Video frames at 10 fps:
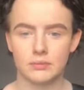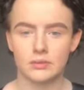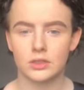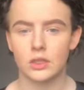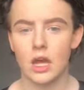
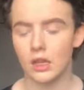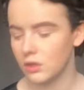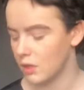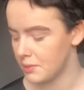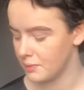So a
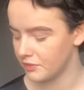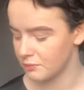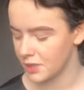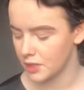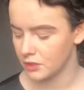lot of people from
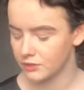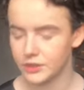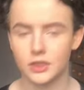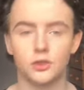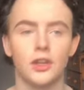Britain
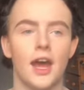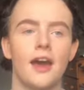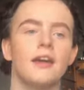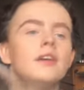obviously know that.